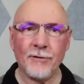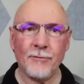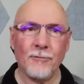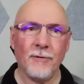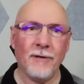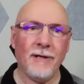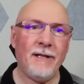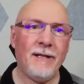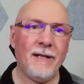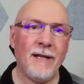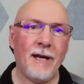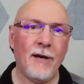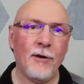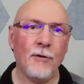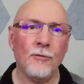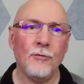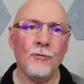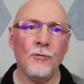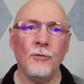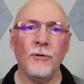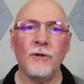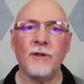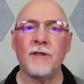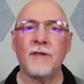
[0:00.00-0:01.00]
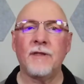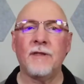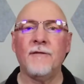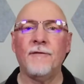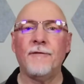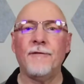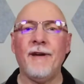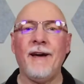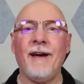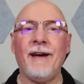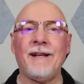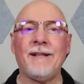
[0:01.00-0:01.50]
right now with the
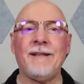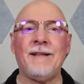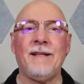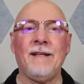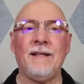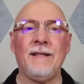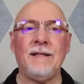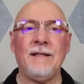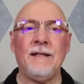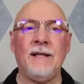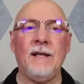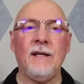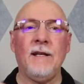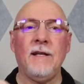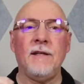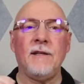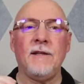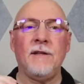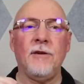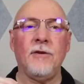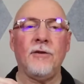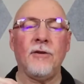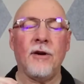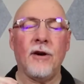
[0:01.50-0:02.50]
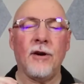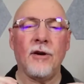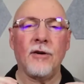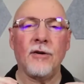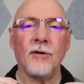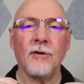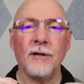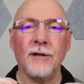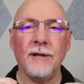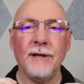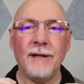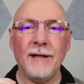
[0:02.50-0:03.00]
fact that there
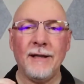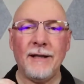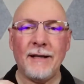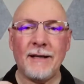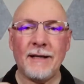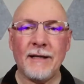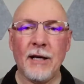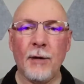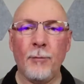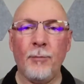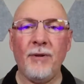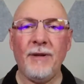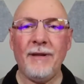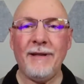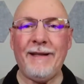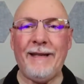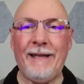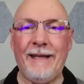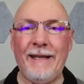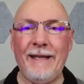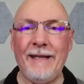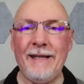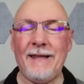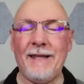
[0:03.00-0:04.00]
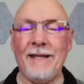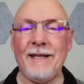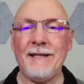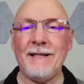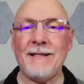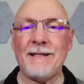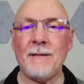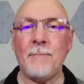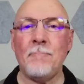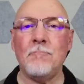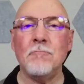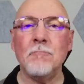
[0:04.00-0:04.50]
are a couple of key
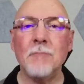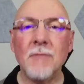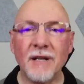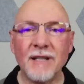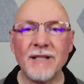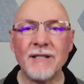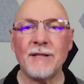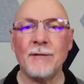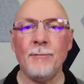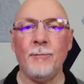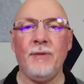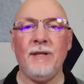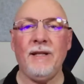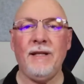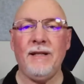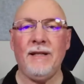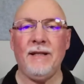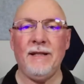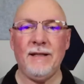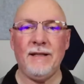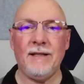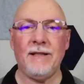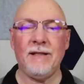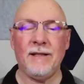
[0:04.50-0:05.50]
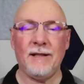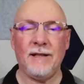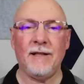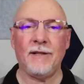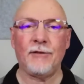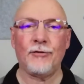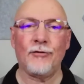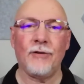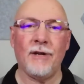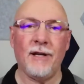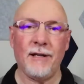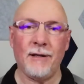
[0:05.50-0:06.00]
things that must be in an
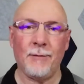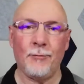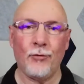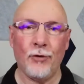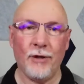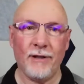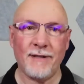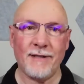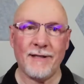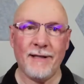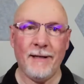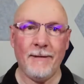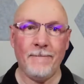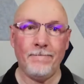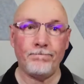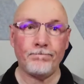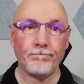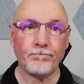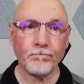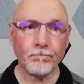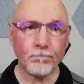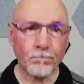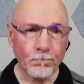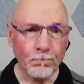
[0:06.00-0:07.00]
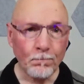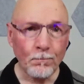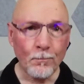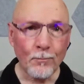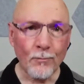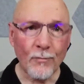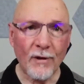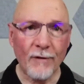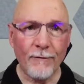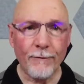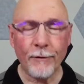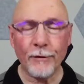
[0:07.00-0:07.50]
electronic press kit.
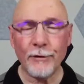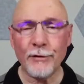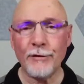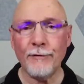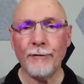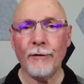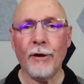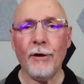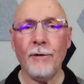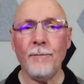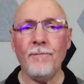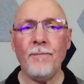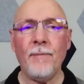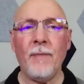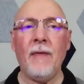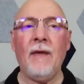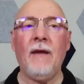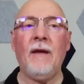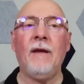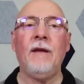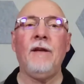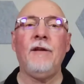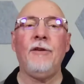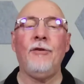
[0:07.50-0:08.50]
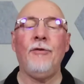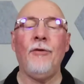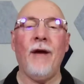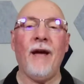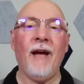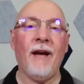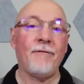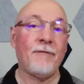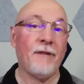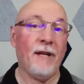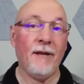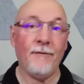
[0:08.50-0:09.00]
First of all, you
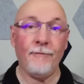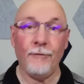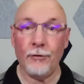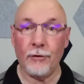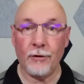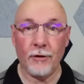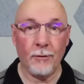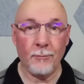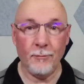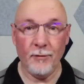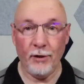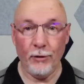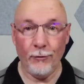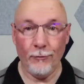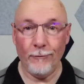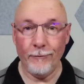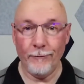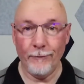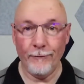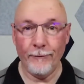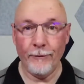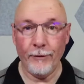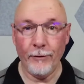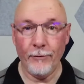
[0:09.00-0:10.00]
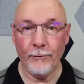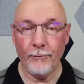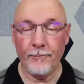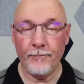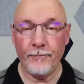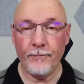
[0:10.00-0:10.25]
have to have your company overview.